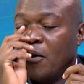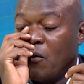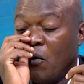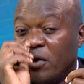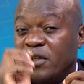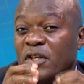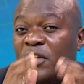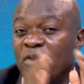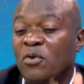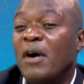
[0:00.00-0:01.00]
what
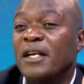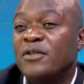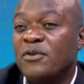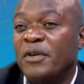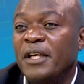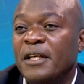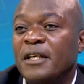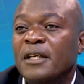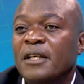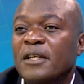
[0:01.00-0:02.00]
you are doing